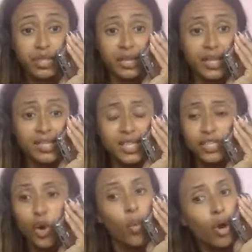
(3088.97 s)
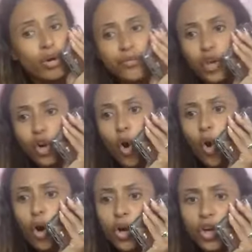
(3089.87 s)
This is the word of the
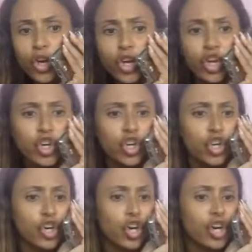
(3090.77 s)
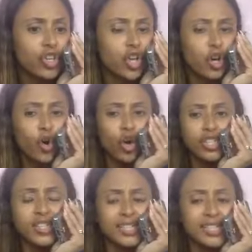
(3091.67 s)
Lord. The Lord
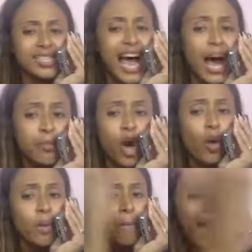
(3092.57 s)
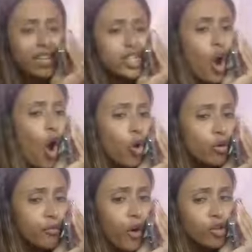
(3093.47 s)
says, stop going back to
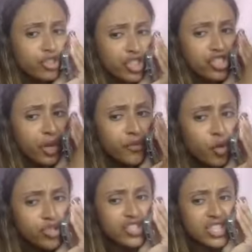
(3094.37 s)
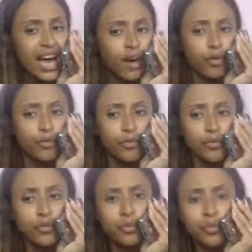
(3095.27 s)
old versions of yourself
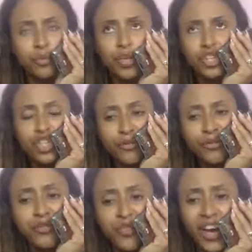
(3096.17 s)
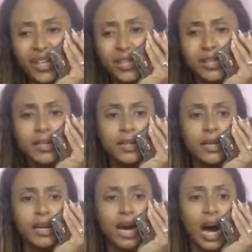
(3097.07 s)
to fit,
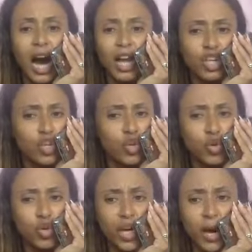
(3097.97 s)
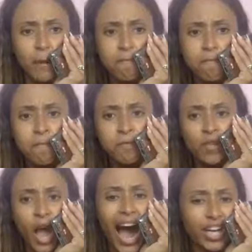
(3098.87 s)
hallelujah,
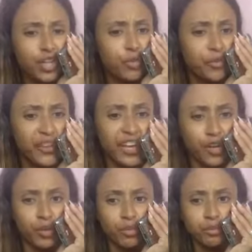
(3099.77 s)
how you feel.